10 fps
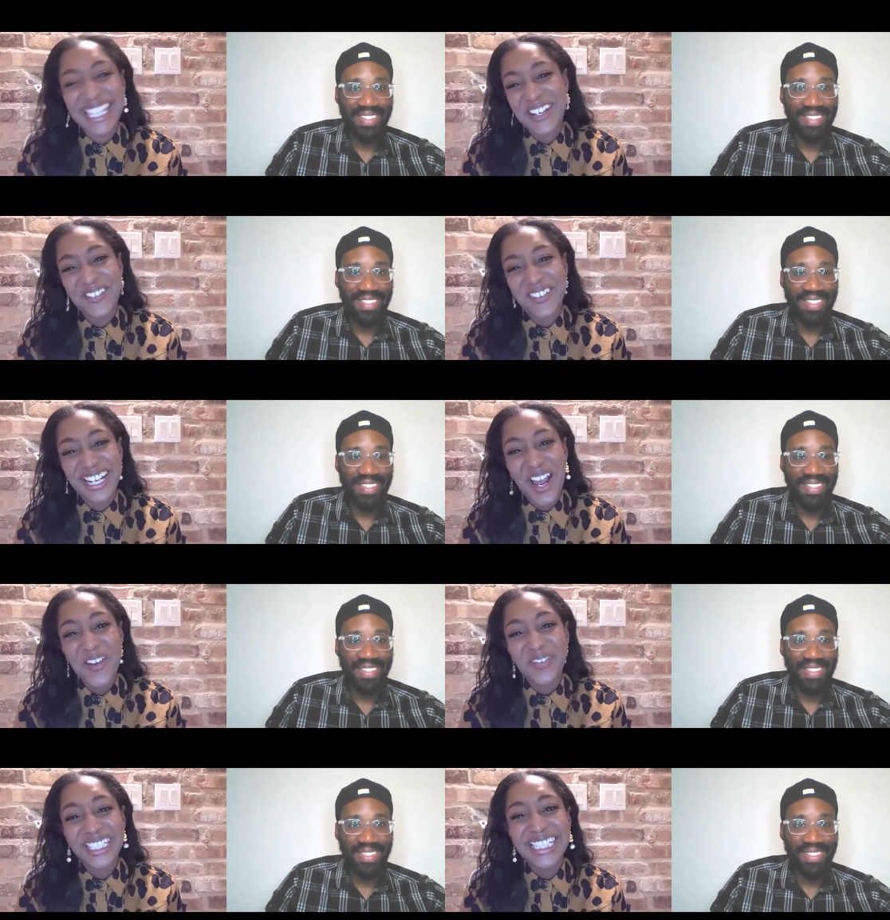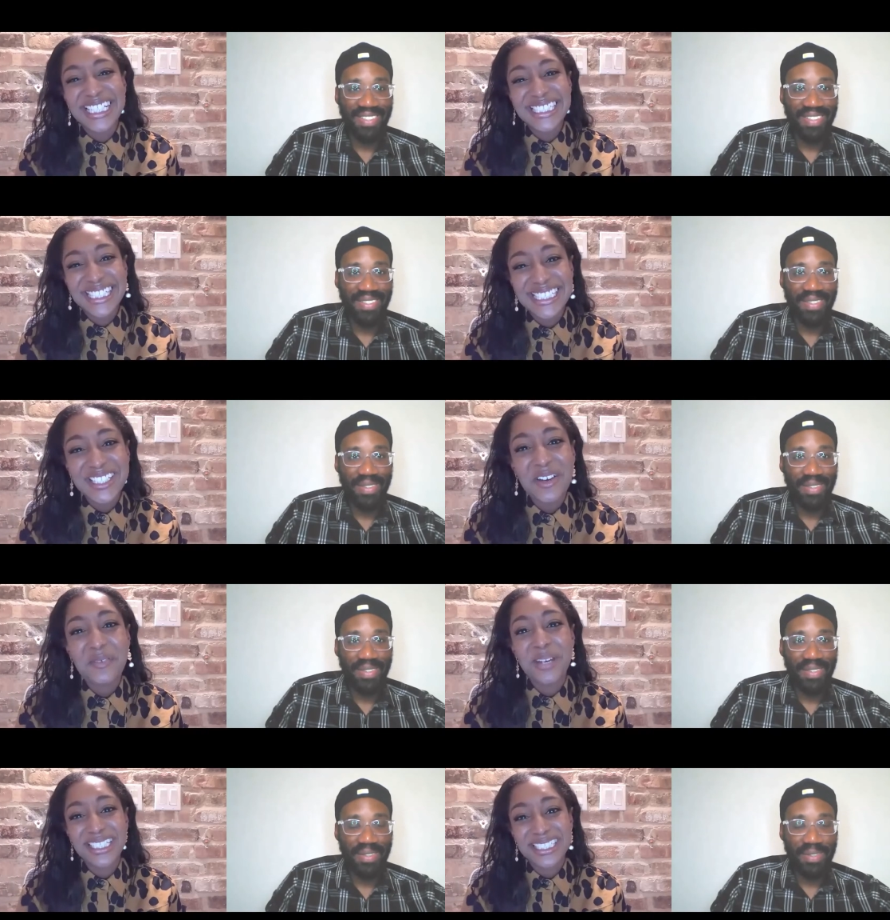Speaker 1: think right now, but just
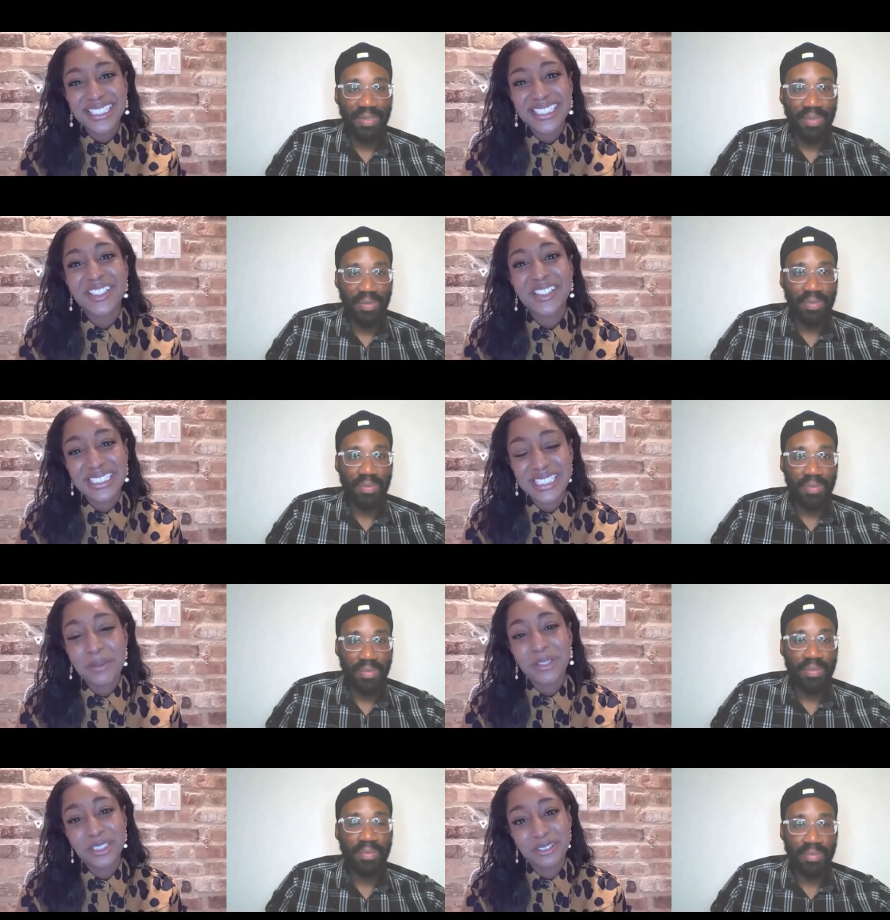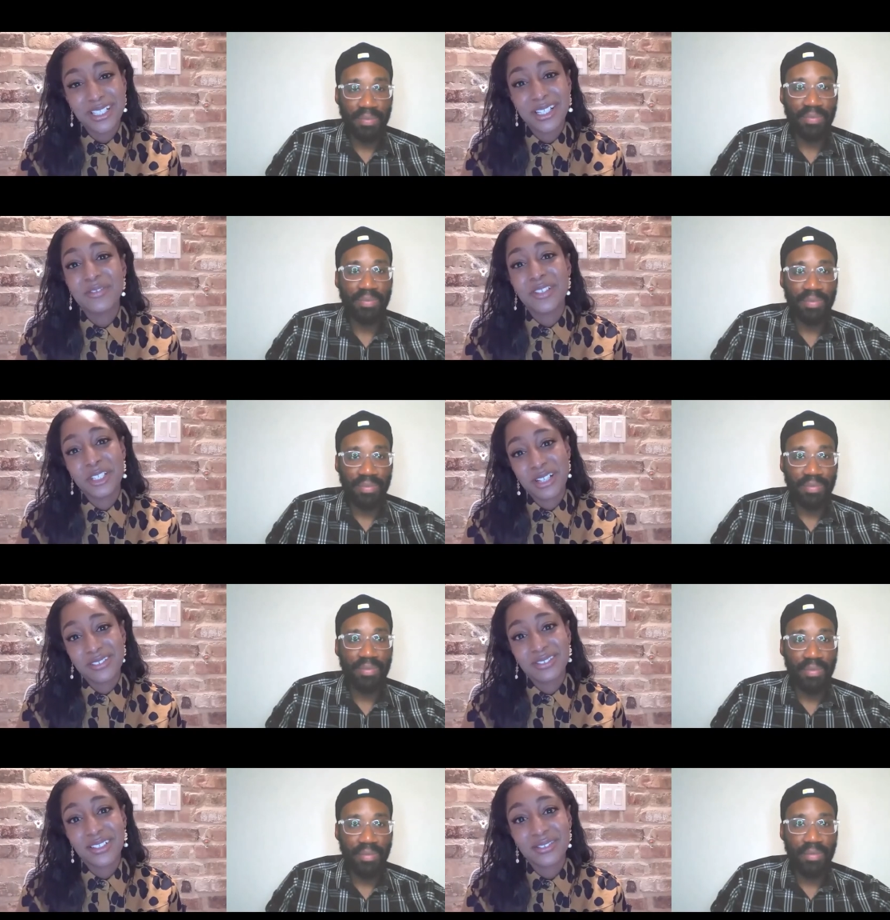patience creates the opportunity for you to
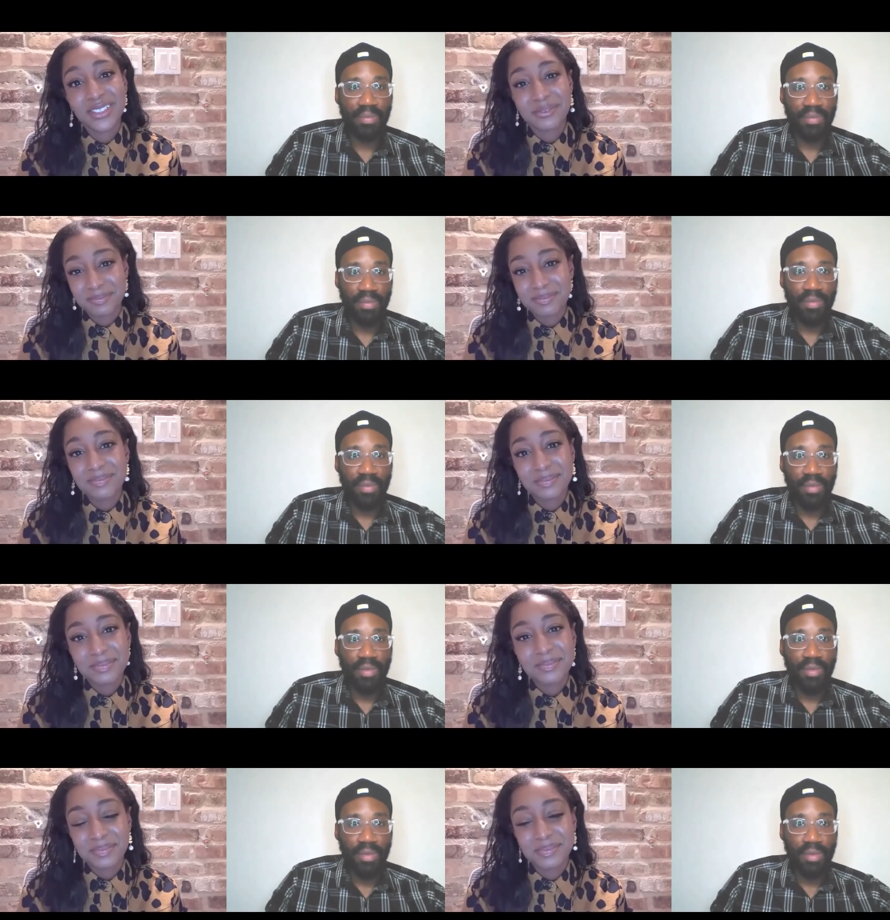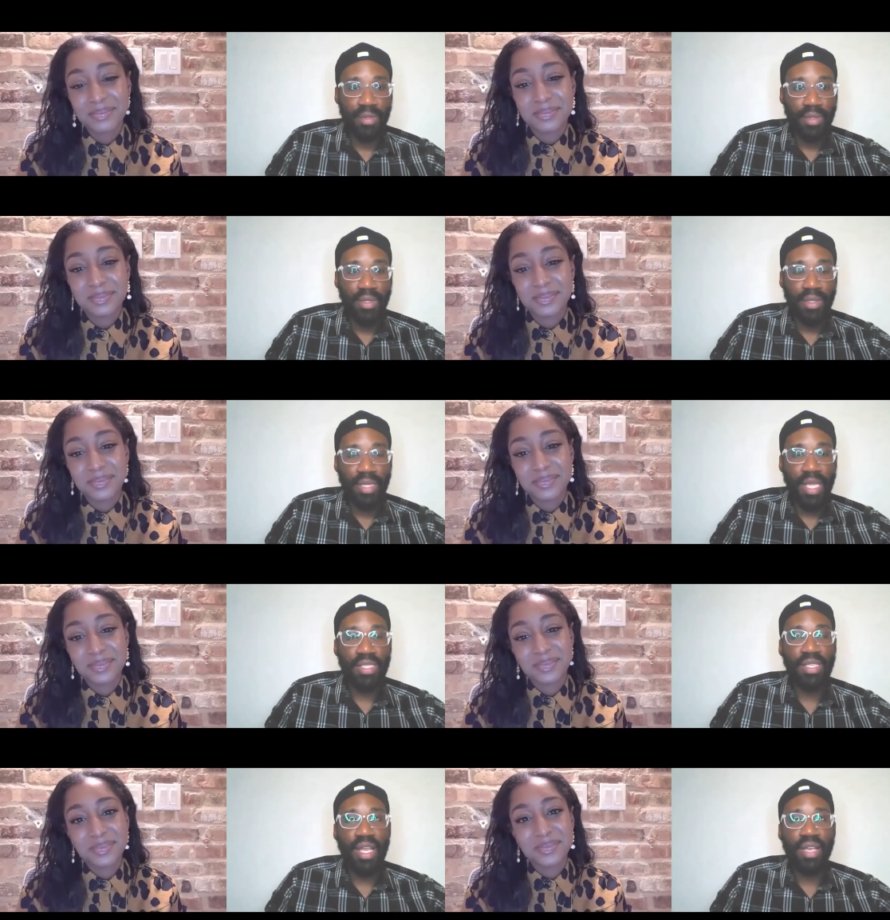have love.
Speaker 2: That's
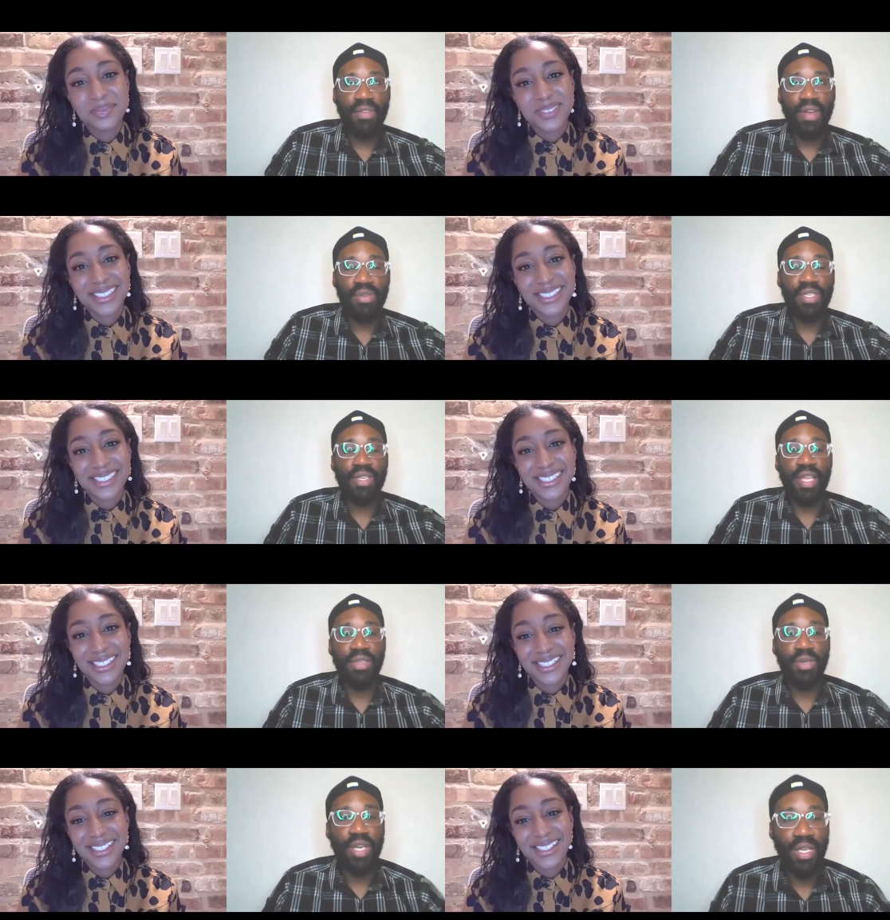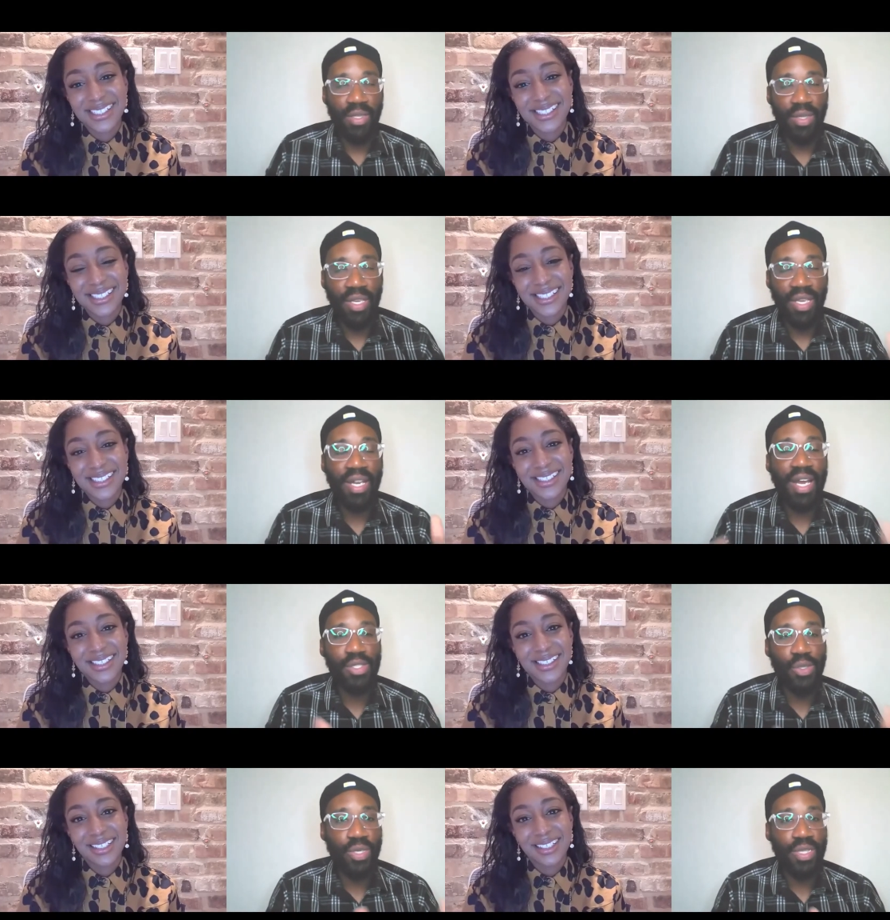good. I love how you say like you you can cut out
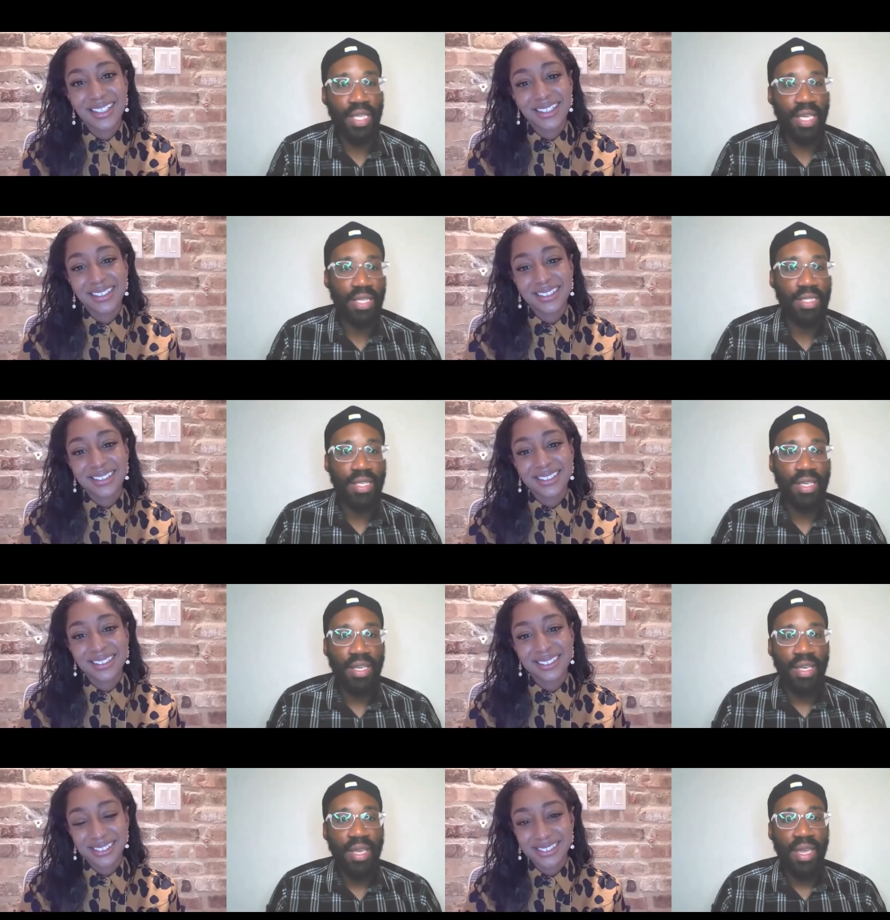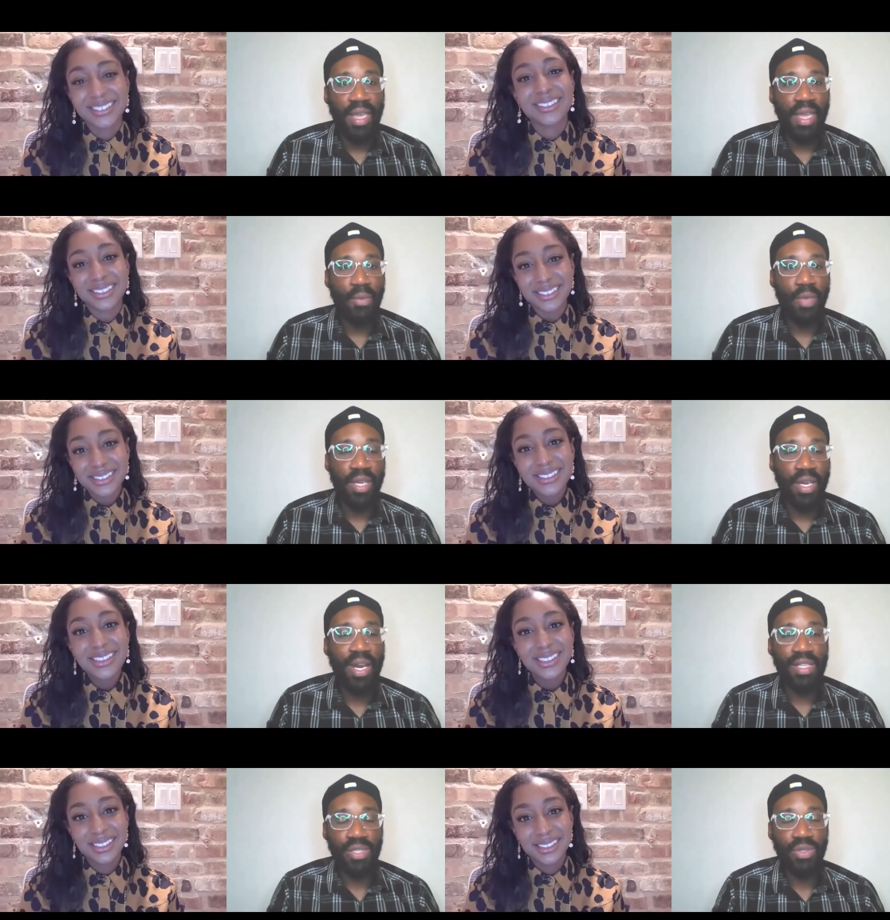certain things and when you cut
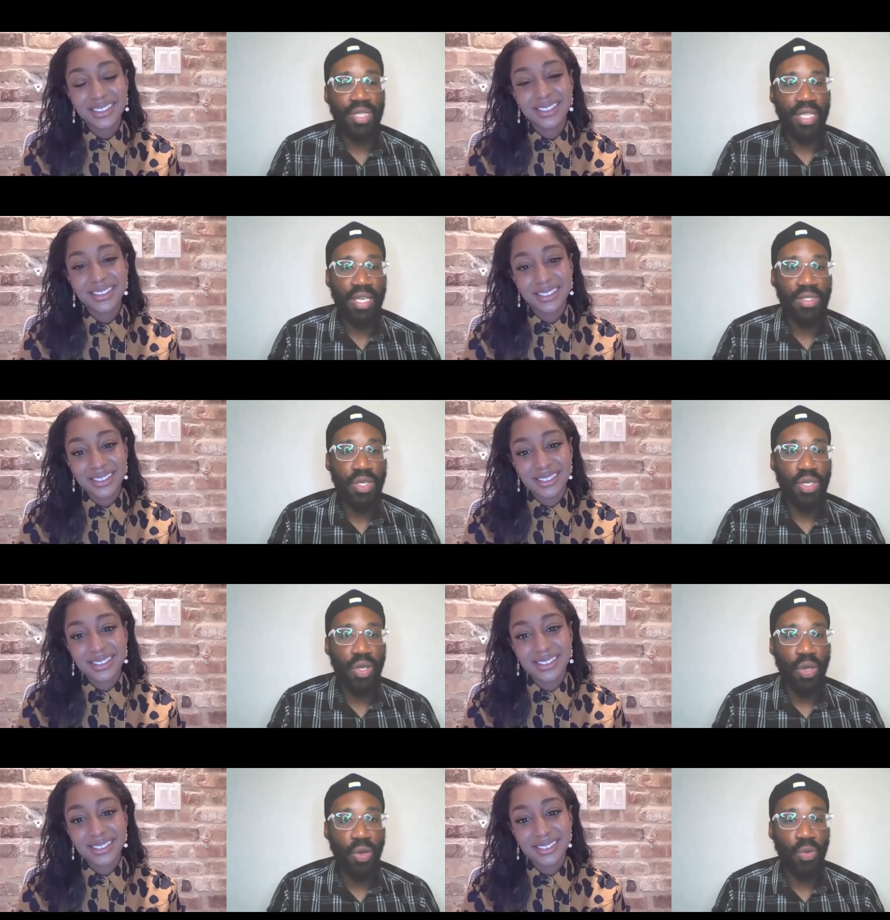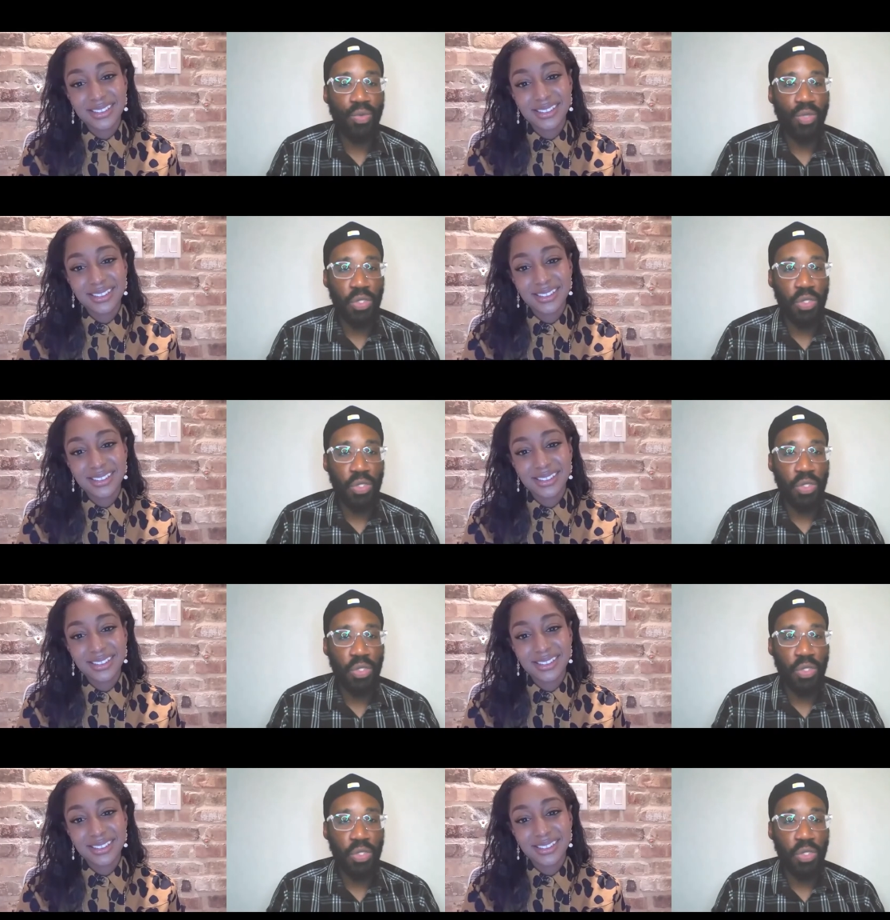out certain things, you can hone the